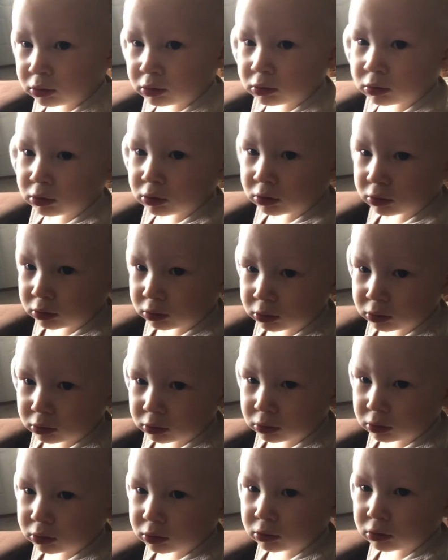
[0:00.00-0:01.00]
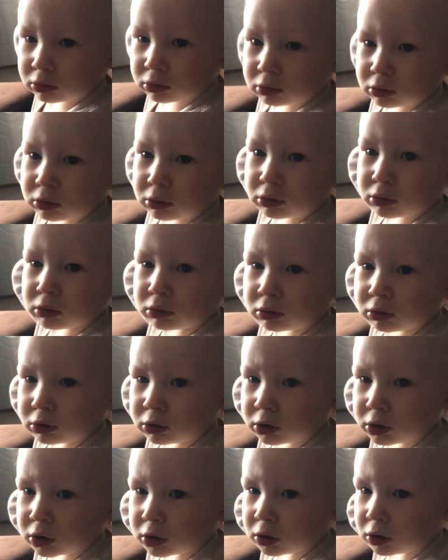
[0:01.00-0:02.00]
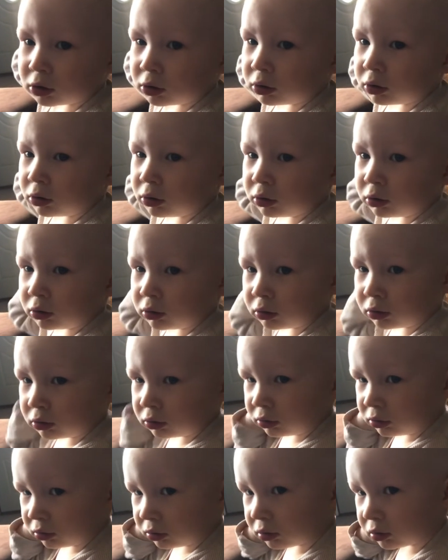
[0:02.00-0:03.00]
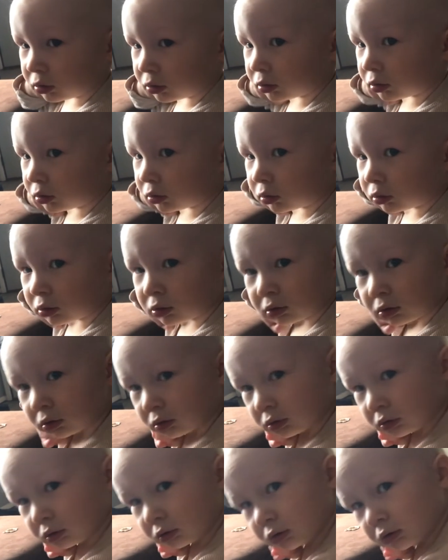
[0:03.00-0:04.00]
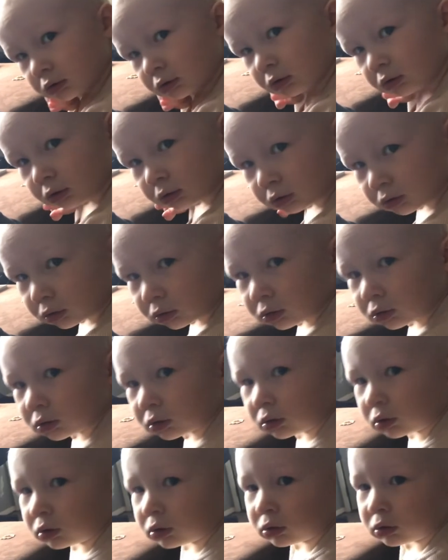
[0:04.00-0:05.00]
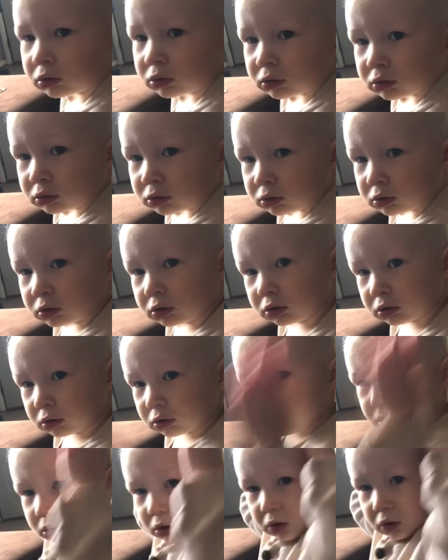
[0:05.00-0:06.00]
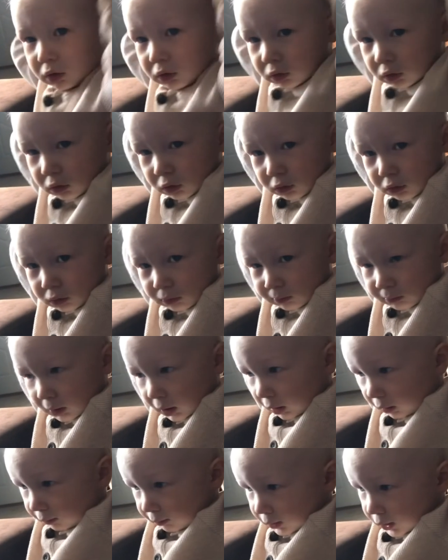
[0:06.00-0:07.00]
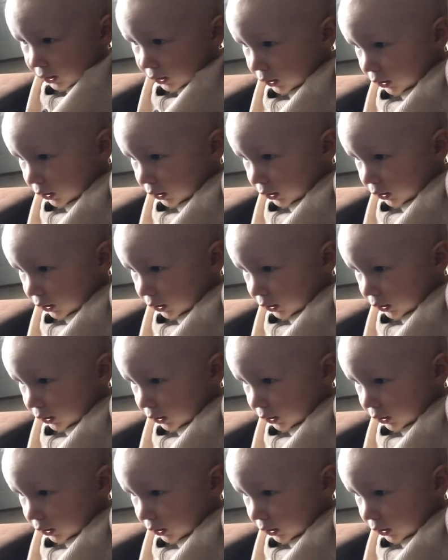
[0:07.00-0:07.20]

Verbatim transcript: You look very handsome, right? Kind of have some bedhead. Uh-oh, Mommy.